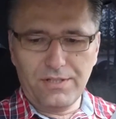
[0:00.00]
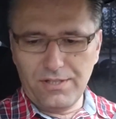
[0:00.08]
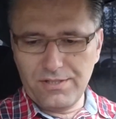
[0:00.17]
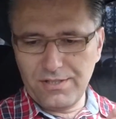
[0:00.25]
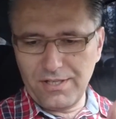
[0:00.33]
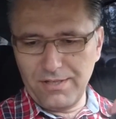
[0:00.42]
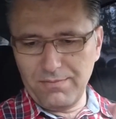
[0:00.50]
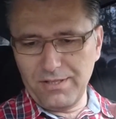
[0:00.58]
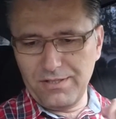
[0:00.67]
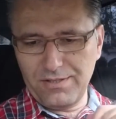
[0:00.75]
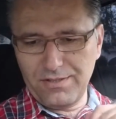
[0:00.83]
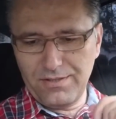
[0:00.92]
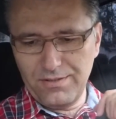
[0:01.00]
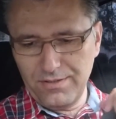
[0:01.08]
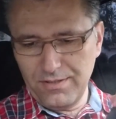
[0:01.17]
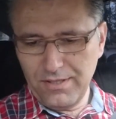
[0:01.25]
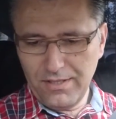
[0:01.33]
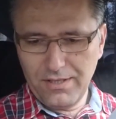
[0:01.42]
It's time. Let's
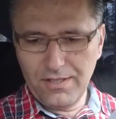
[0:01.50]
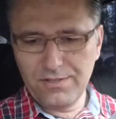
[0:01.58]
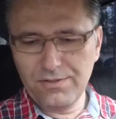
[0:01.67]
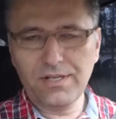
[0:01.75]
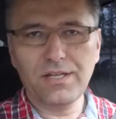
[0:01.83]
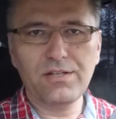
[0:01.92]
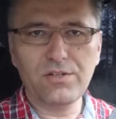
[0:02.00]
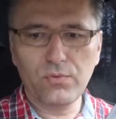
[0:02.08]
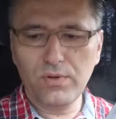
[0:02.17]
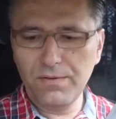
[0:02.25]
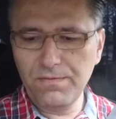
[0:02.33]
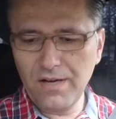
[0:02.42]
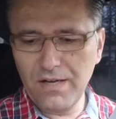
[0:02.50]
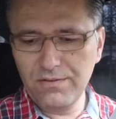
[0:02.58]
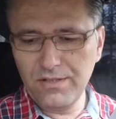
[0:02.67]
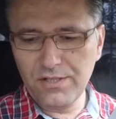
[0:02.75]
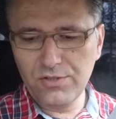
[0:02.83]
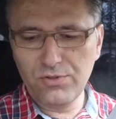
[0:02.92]
look at the 25
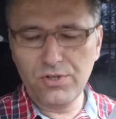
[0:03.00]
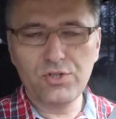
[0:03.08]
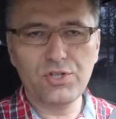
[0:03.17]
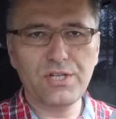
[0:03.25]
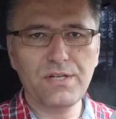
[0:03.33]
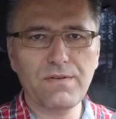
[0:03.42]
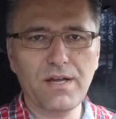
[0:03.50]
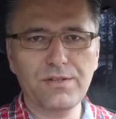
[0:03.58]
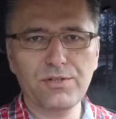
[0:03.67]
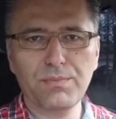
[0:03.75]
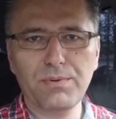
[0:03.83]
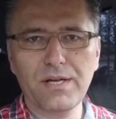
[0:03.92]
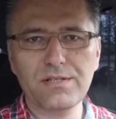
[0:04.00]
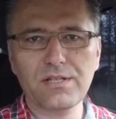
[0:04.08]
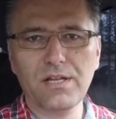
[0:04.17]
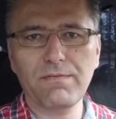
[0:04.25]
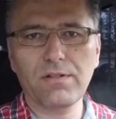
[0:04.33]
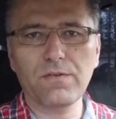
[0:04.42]
things to achieve enterprise
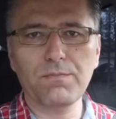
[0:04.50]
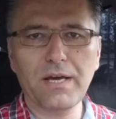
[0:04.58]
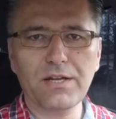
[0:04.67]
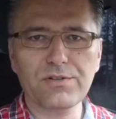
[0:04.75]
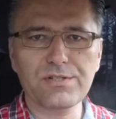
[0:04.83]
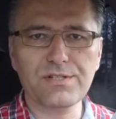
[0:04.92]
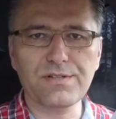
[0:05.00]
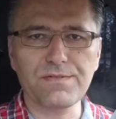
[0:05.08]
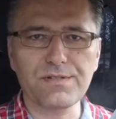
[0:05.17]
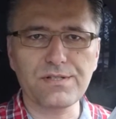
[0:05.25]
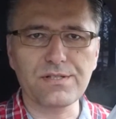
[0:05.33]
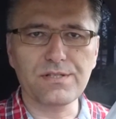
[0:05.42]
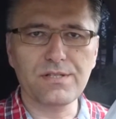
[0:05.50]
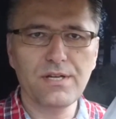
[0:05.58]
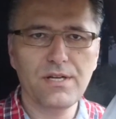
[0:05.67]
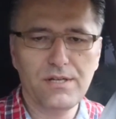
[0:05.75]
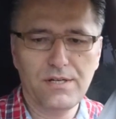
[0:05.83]
level of microservices.